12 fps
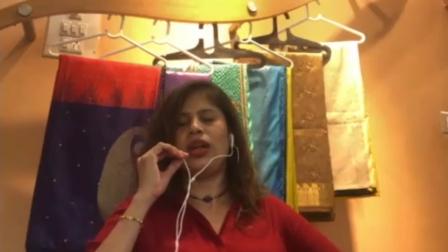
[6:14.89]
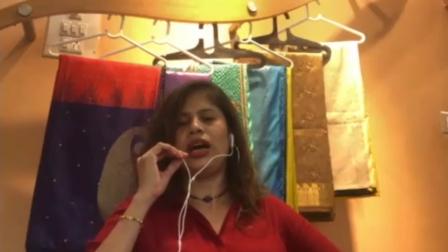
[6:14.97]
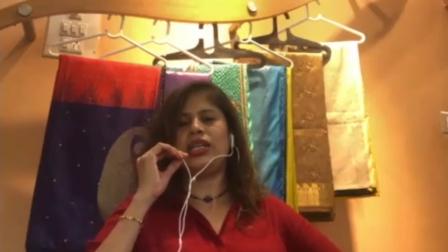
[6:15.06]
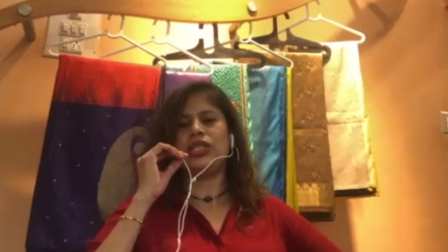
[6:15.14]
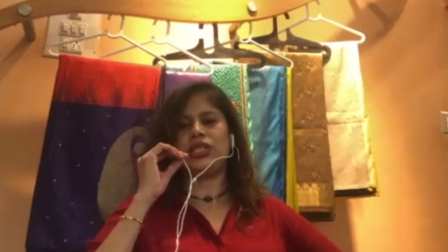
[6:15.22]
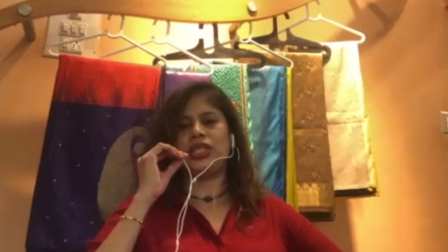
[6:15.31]

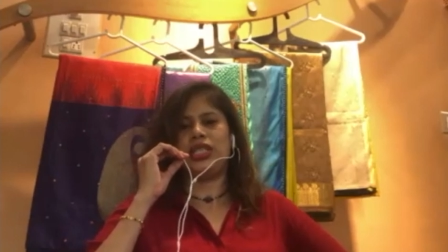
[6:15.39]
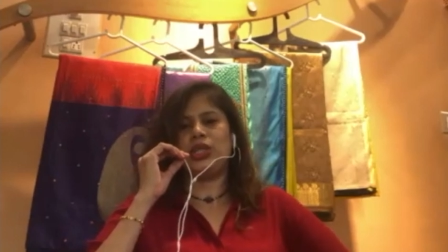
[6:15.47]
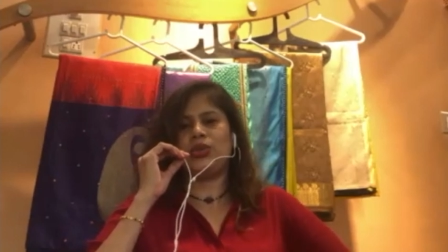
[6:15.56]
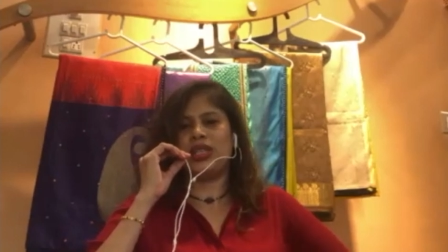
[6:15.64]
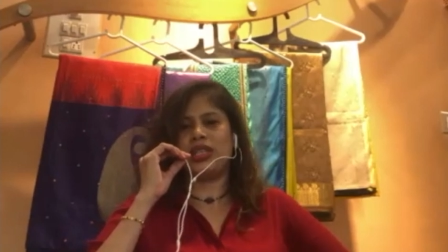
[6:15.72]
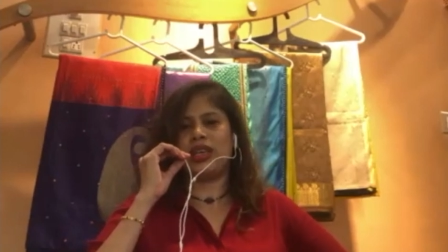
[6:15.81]
I see to
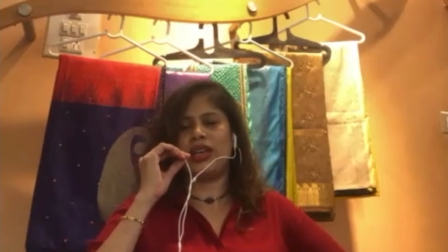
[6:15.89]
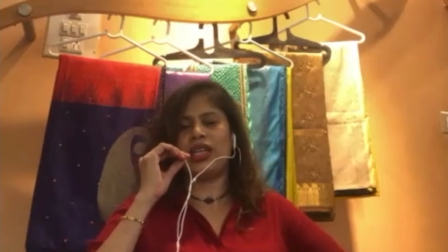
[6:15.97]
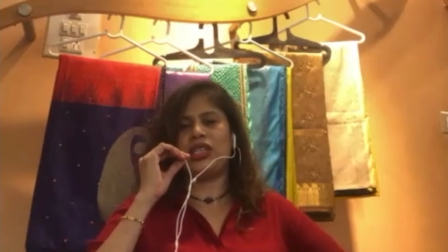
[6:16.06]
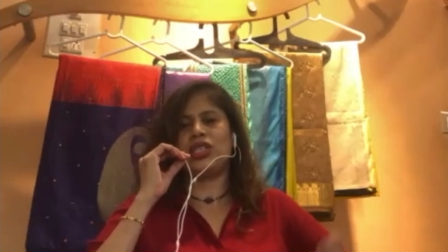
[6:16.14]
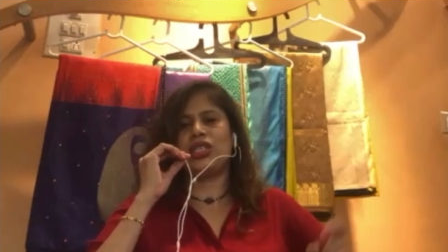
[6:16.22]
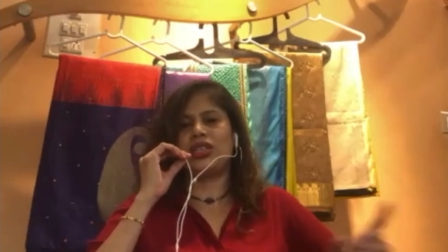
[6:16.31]
it that I
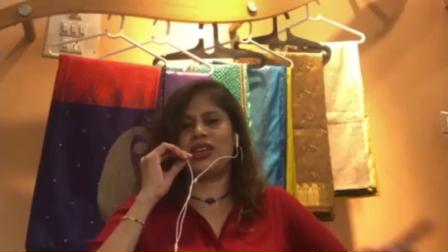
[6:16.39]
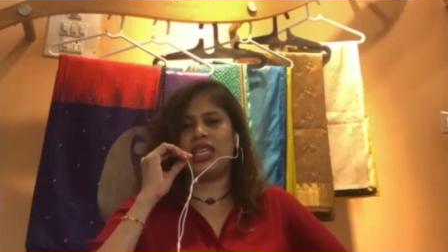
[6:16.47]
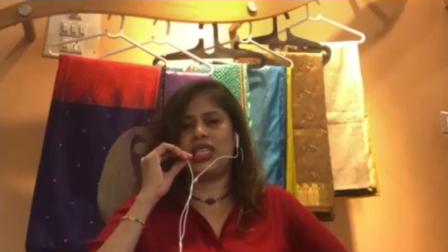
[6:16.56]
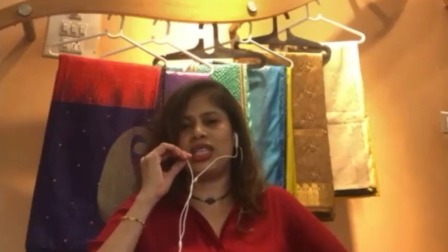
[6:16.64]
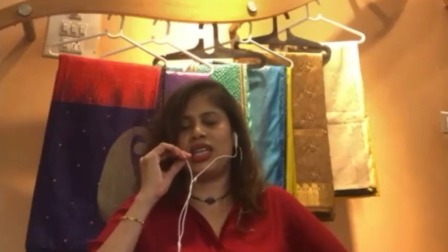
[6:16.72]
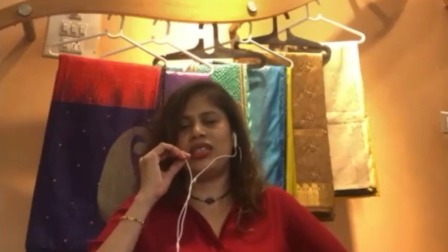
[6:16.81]
just
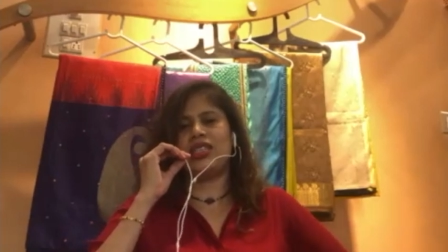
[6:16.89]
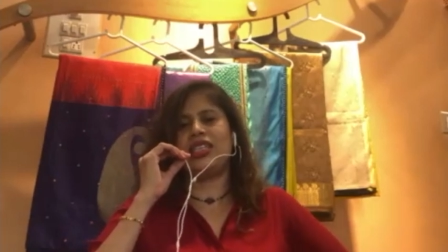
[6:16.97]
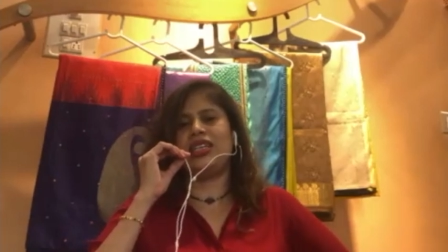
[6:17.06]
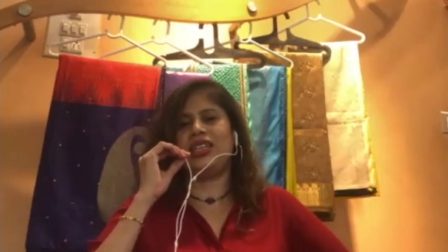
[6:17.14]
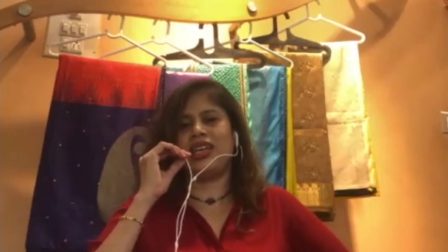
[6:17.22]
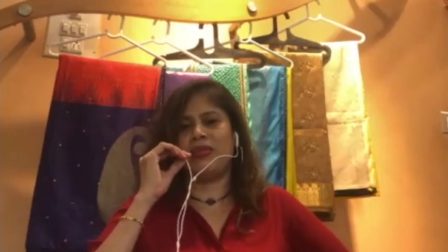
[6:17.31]
rush and
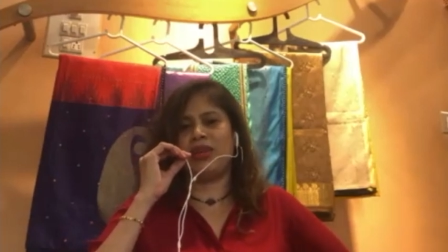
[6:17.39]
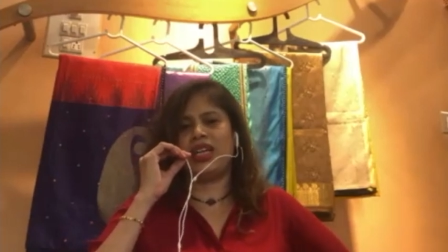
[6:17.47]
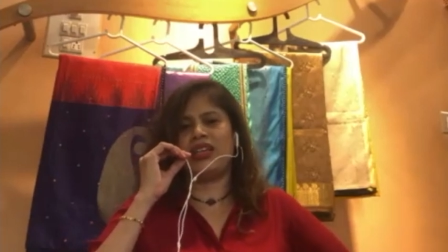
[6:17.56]
see them. I